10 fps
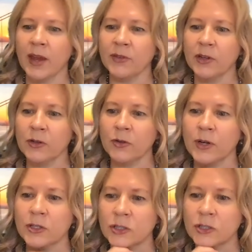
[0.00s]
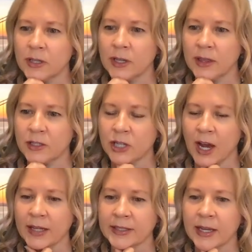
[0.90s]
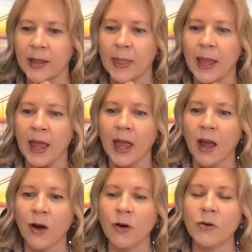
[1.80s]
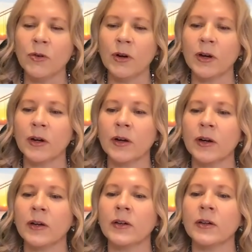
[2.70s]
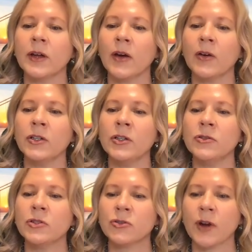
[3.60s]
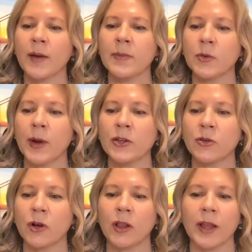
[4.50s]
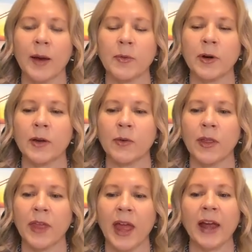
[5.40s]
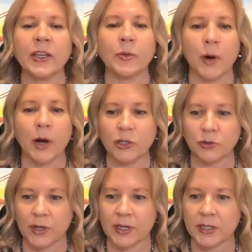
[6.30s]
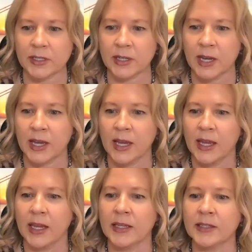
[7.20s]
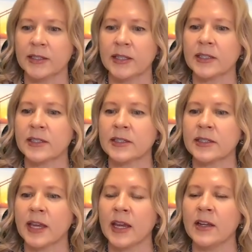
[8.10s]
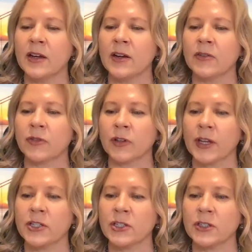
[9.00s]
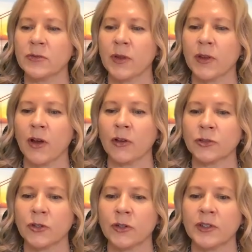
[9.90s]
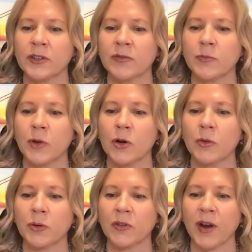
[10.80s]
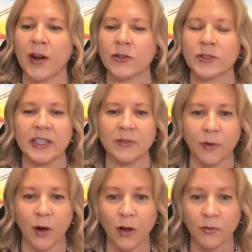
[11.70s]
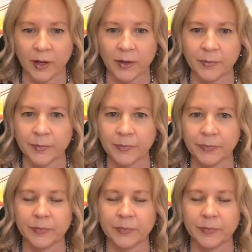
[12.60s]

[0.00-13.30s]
we have another question in the chat how uh, how do you describe the way you collaborate with acupuncturists is the state of relations with alternative mode providers evolving